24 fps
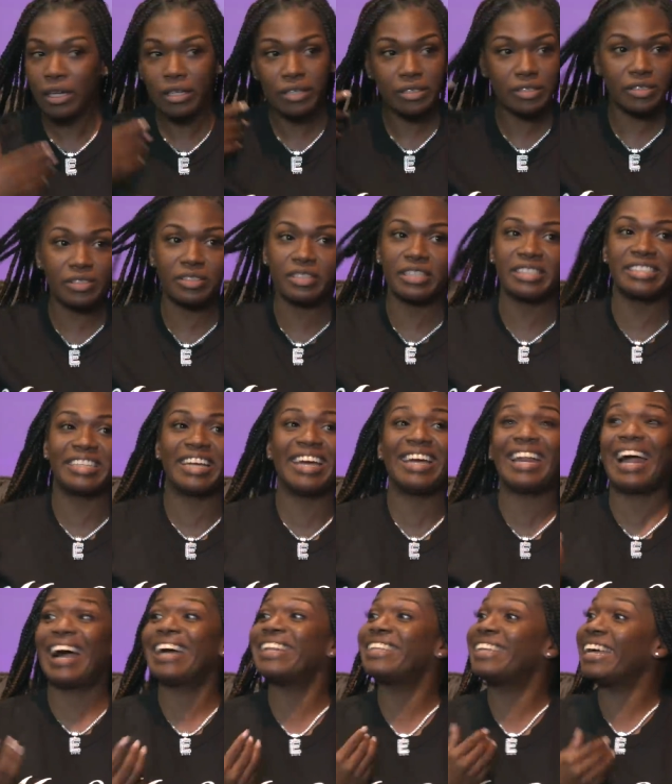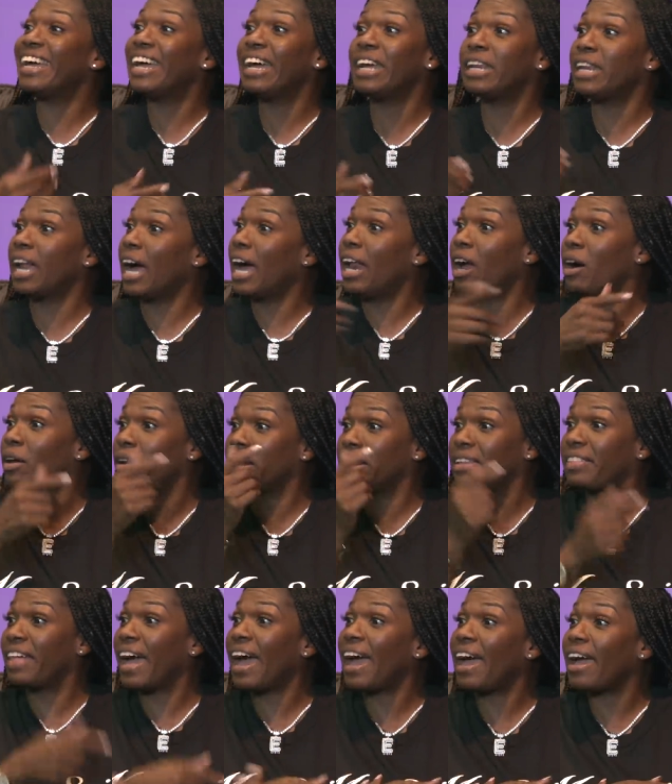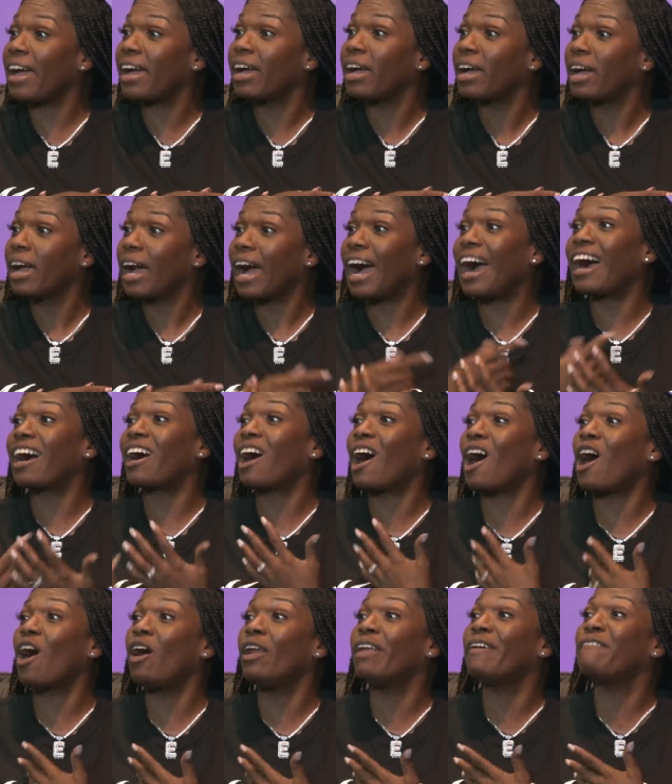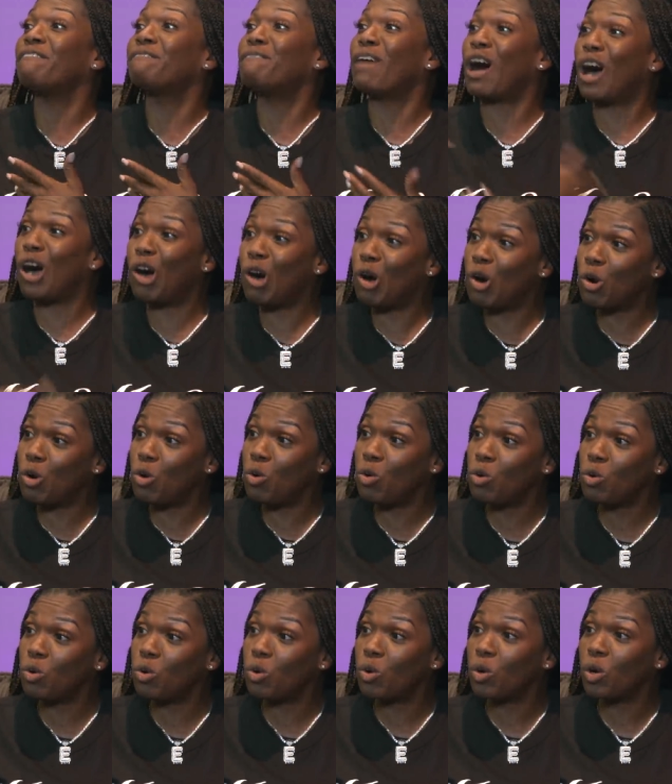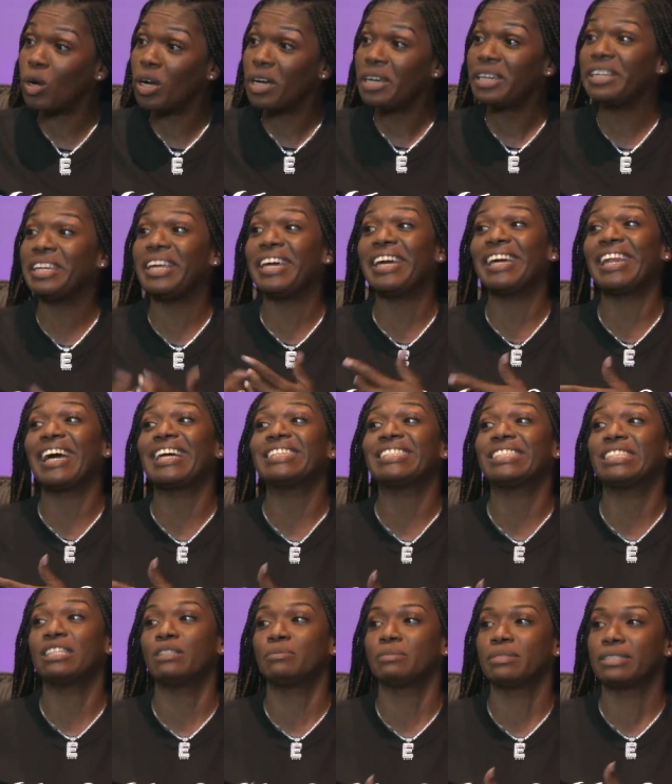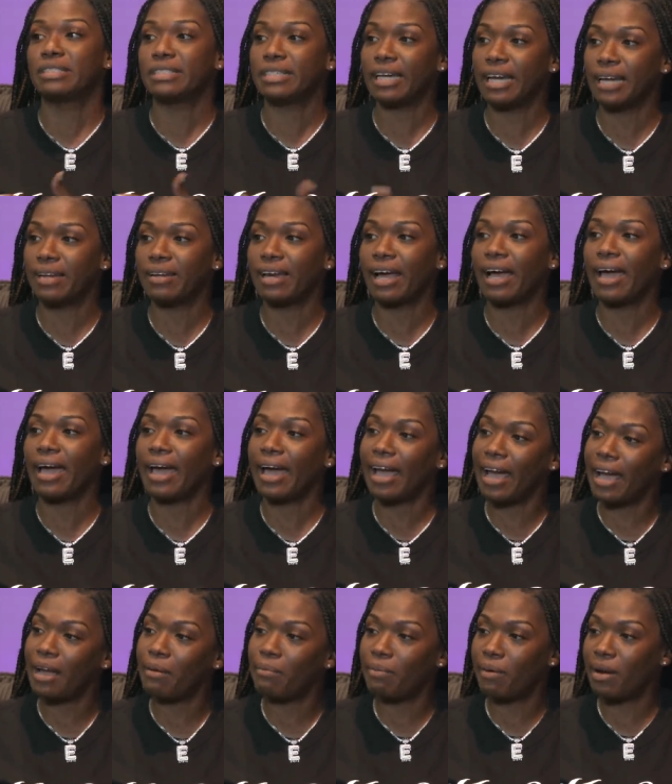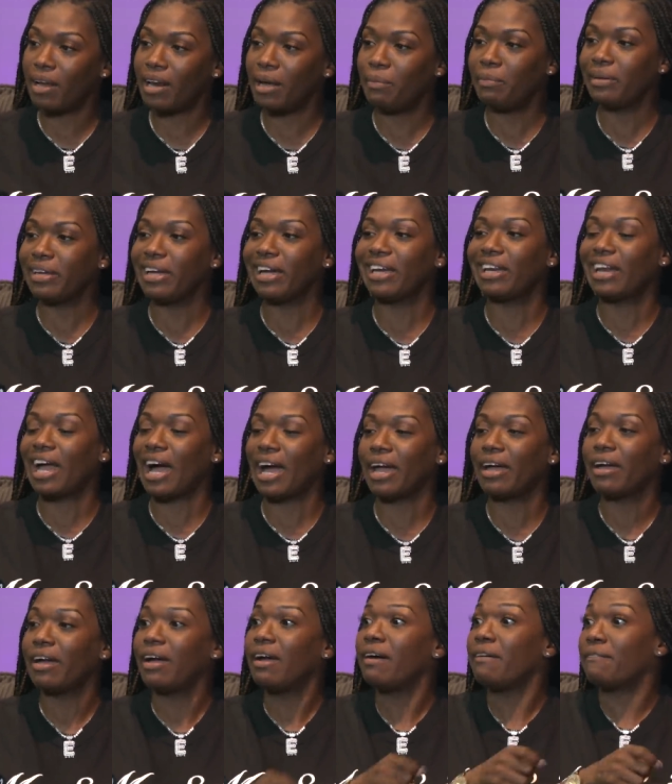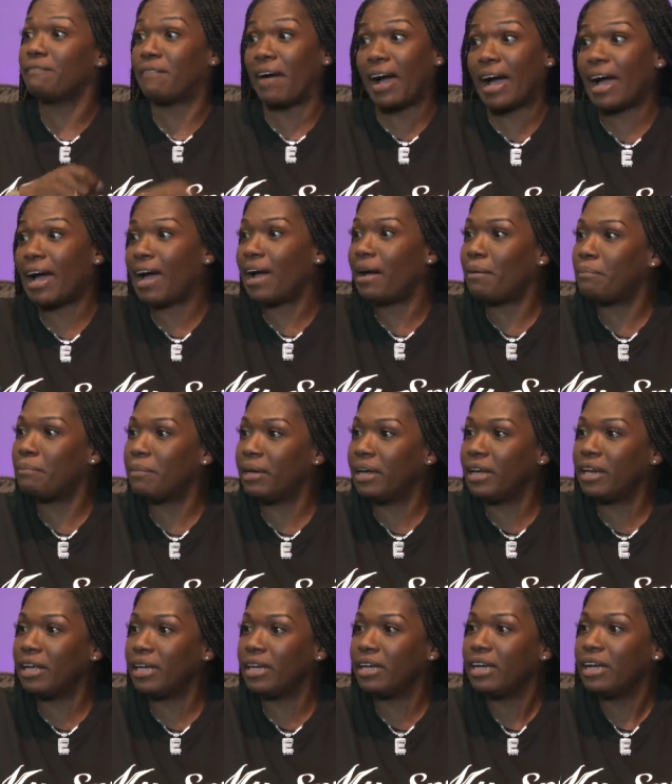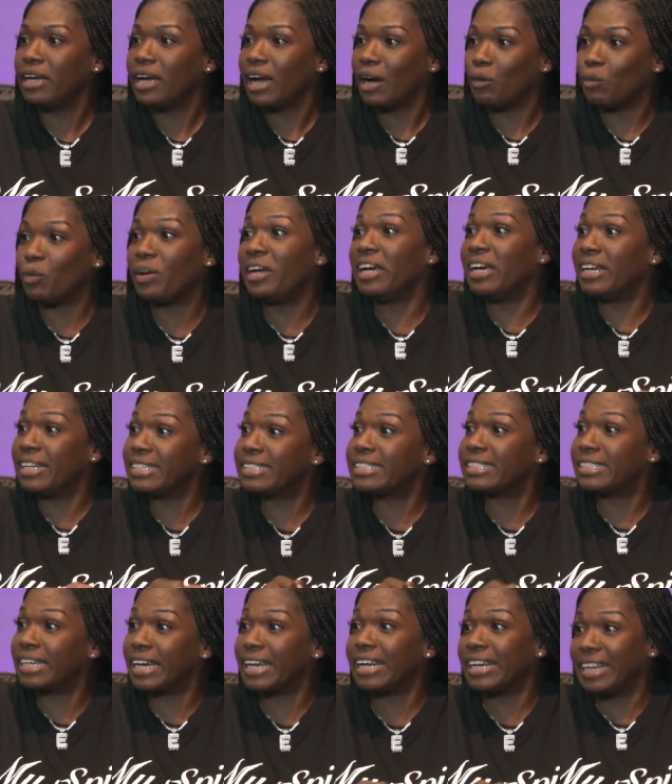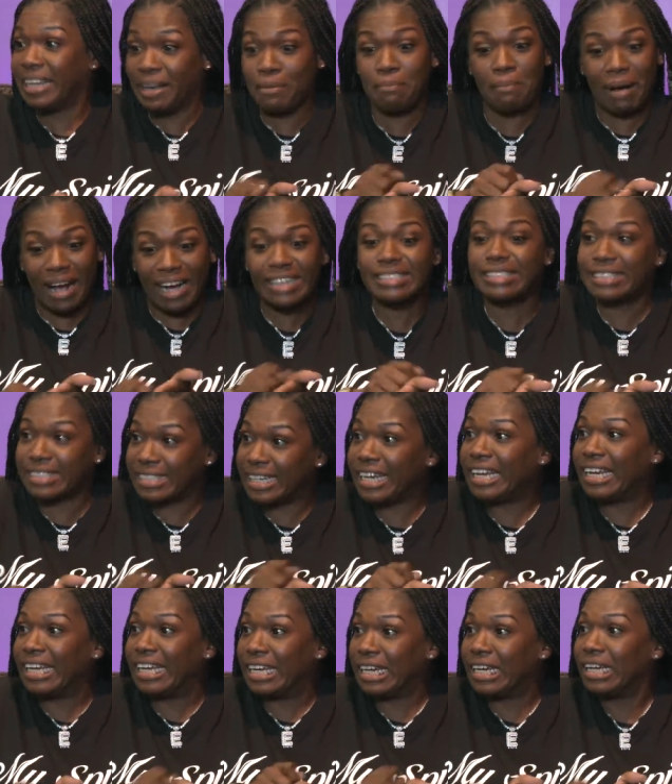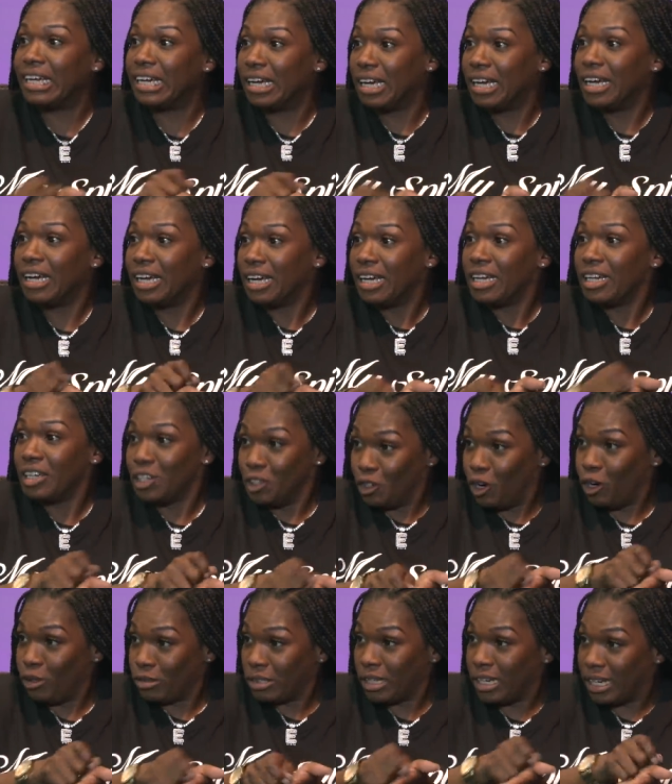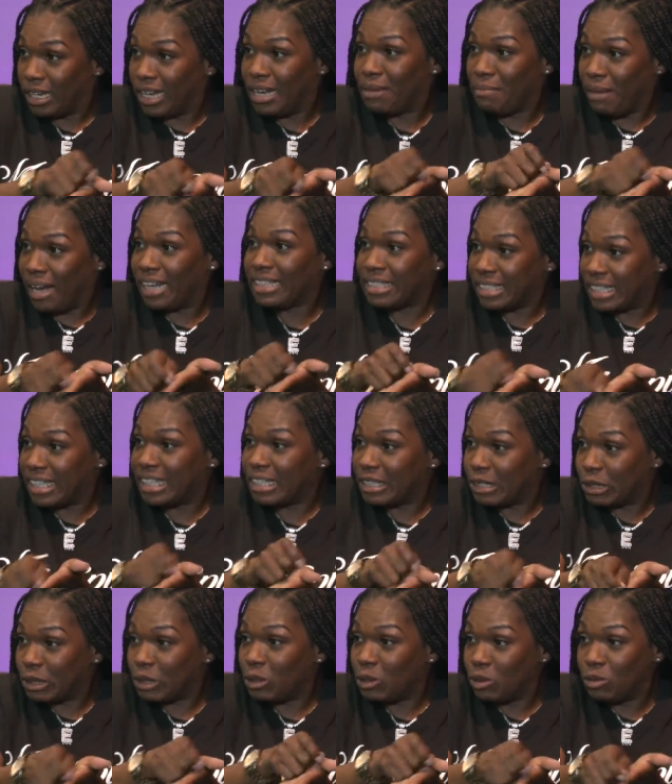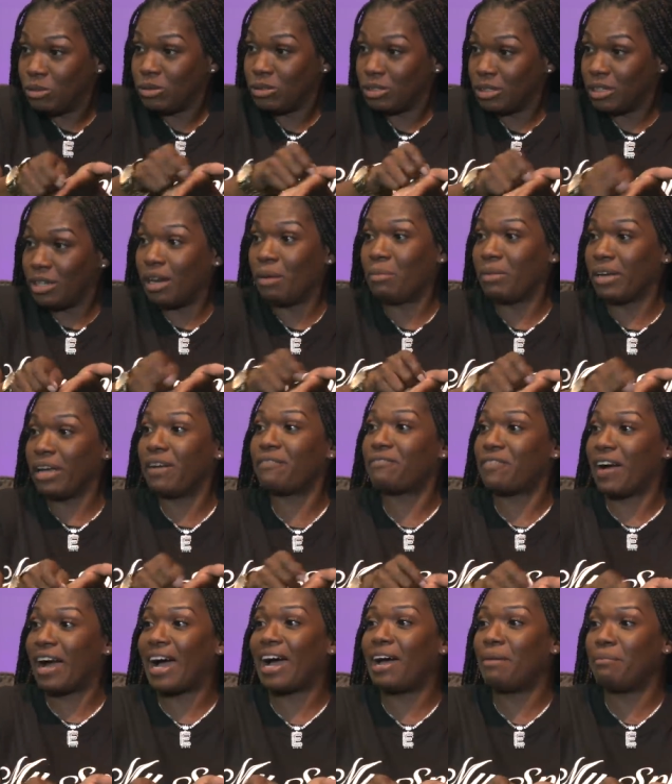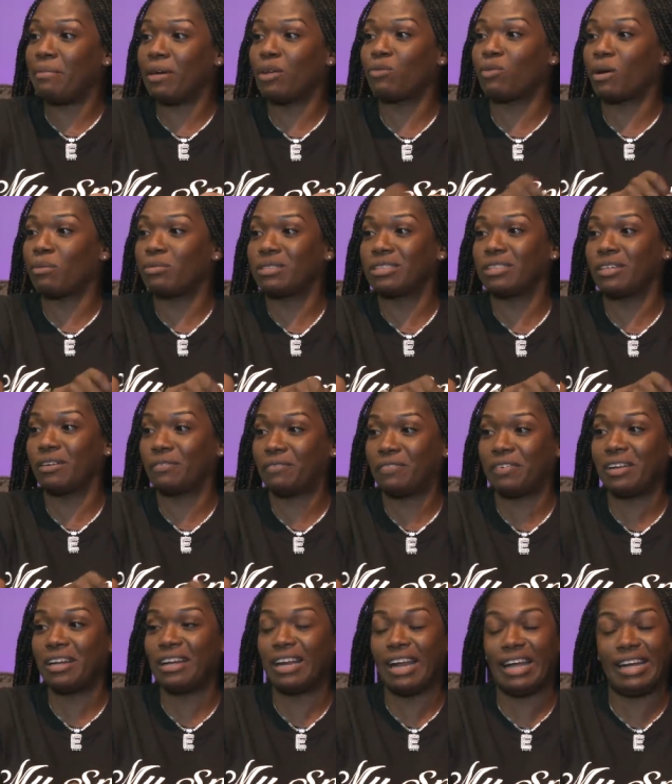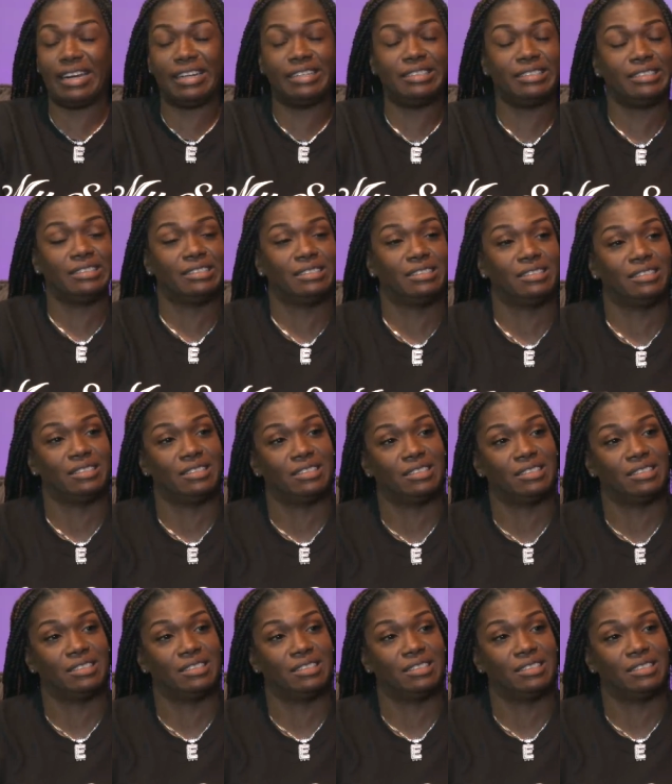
I mean, then I did. Not on the deck. I called it phone. Then I sent him a text like, "Hey, bro, let me get like five minutes. We in the city. Then my city, you know what I'm saying? Then my city too. Let me get five minutes representing for the lady."